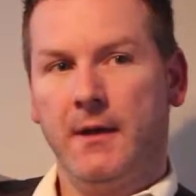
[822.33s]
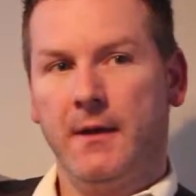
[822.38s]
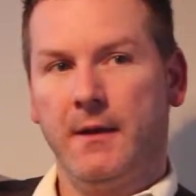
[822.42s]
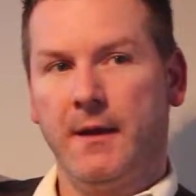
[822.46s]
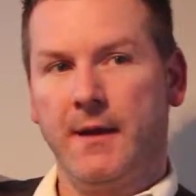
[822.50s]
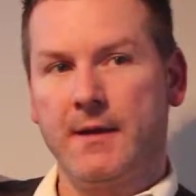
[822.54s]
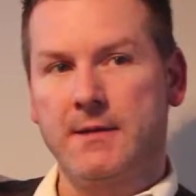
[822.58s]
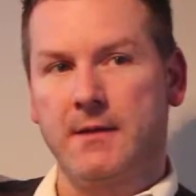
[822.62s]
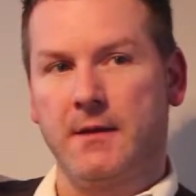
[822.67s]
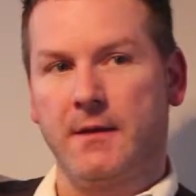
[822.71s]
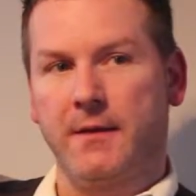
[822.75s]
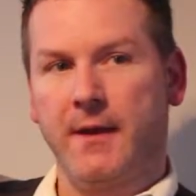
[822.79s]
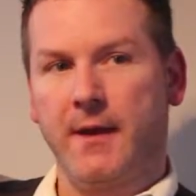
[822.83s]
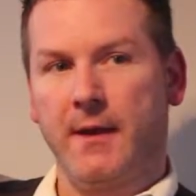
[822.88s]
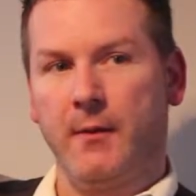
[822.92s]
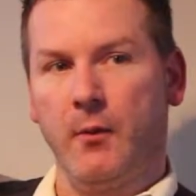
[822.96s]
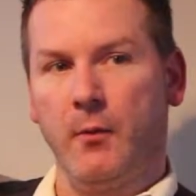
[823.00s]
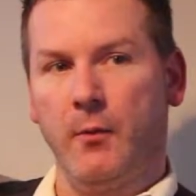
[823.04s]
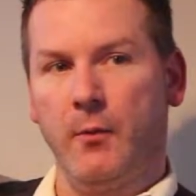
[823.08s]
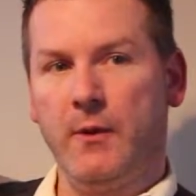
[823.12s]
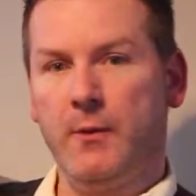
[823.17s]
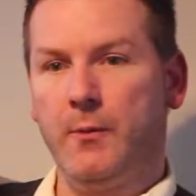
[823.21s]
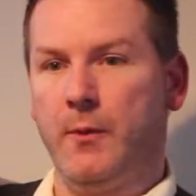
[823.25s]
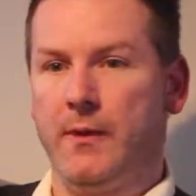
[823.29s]
That's the thing.
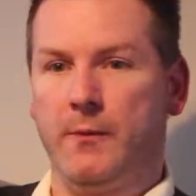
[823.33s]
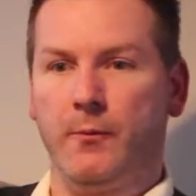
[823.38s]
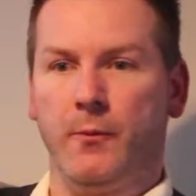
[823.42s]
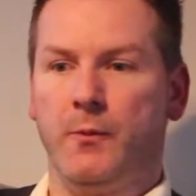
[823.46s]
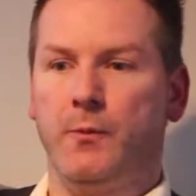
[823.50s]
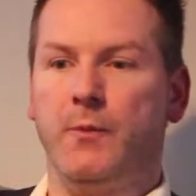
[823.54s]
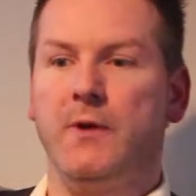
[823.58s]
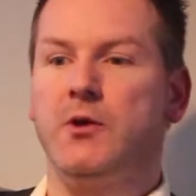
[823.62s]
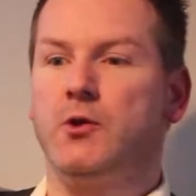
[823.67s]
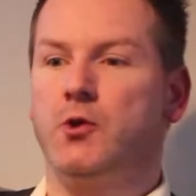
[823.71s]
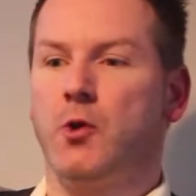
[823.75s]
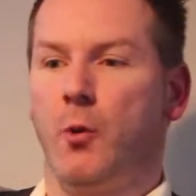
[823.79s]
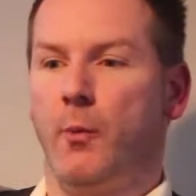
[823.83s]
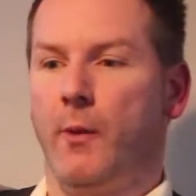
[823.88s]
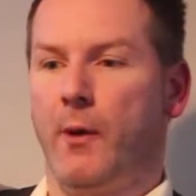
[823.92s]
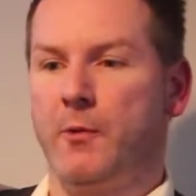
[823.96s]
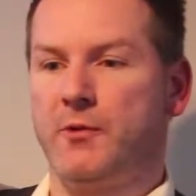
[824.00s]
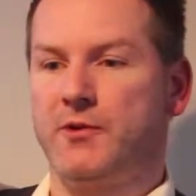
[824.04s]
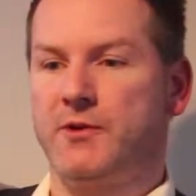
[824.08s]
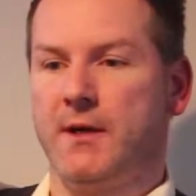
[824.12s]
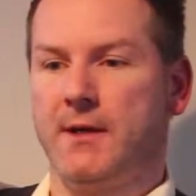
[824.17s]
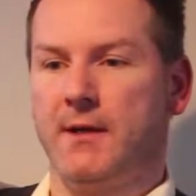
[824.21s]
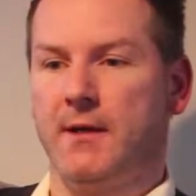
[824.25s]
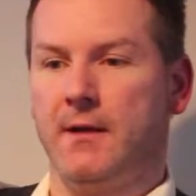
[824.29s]
When we shot Well
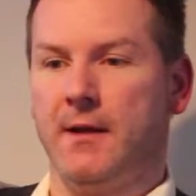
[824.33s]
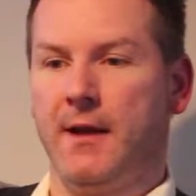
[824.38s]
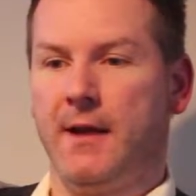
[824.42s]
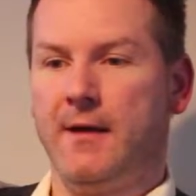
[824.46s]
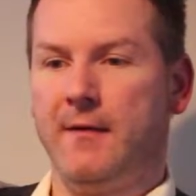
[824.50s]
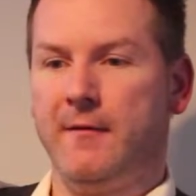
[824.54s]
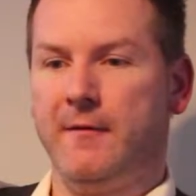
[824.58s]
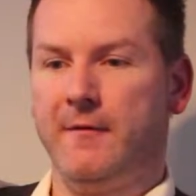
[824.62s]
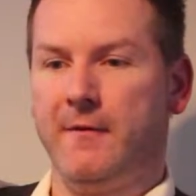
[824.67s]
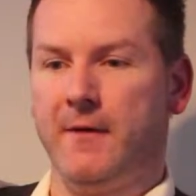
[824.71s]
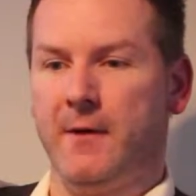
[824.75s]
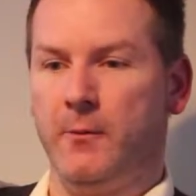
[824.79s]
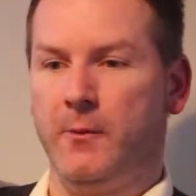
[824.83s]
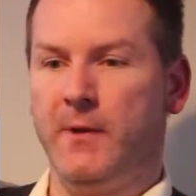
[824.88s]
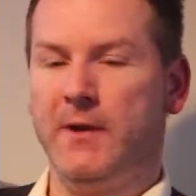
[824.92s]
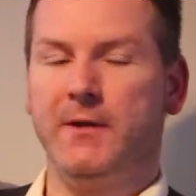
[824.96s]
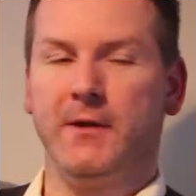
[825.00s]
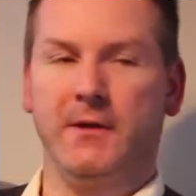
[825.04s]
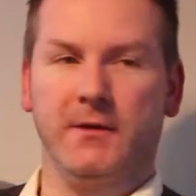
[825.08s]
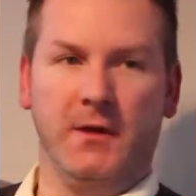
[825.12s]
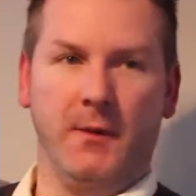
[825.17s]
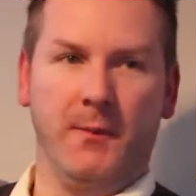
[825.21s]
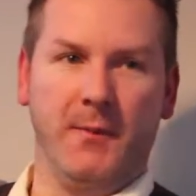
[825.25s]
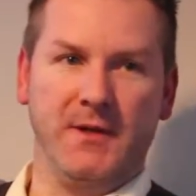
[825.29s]
Side of Life and we
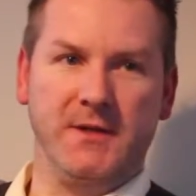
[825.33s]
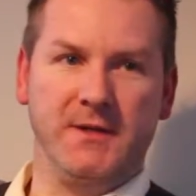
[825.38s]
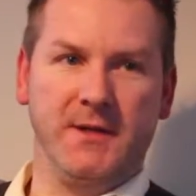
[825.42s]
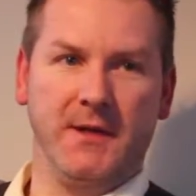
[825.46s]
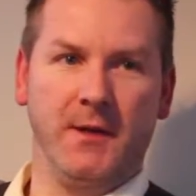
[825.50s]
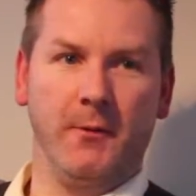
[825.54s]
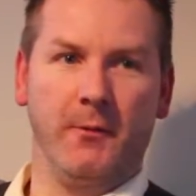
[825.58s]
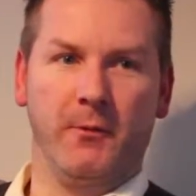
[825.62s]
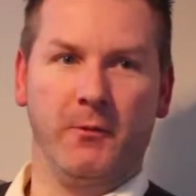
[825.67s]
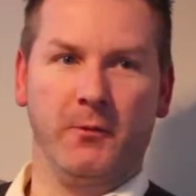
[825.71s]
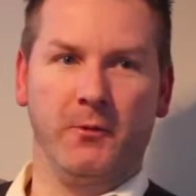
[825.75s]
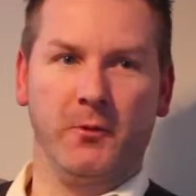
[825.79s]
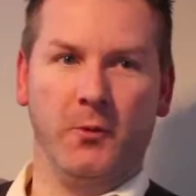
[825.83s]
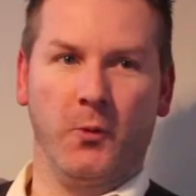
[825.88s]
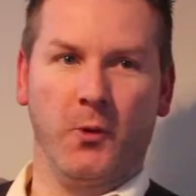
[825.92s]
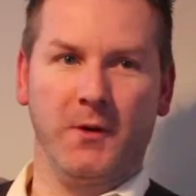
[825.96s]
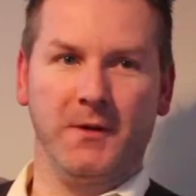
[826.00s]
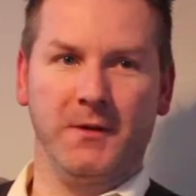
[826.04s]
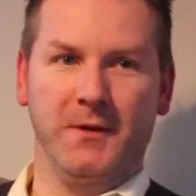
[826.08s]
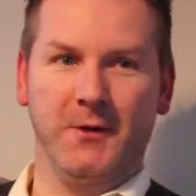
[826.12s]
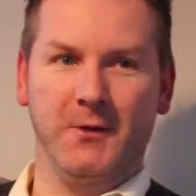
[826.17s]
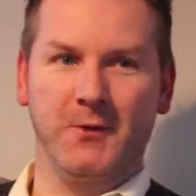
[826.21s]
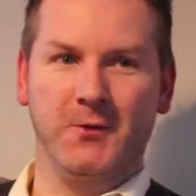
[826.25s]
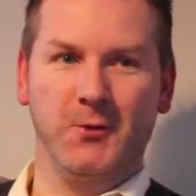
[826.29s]
turned up at Cineworld
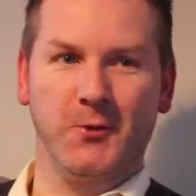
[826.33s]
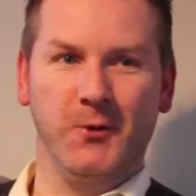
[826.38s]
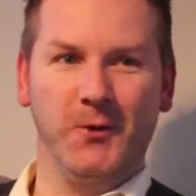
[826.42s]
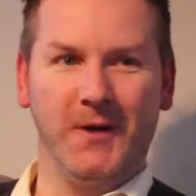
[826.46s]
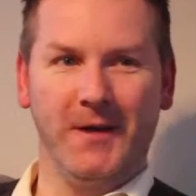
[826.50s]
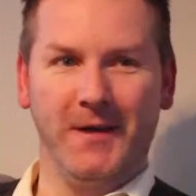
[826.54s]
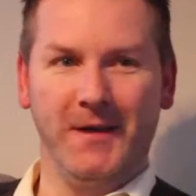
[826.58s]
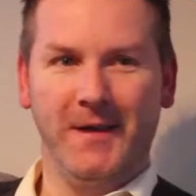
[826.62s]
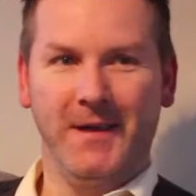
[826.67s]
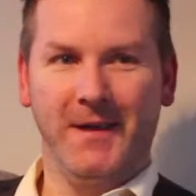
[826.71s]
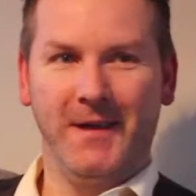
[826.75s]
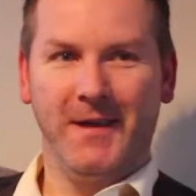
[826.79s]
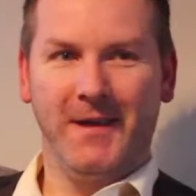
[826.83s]
wanting to show it,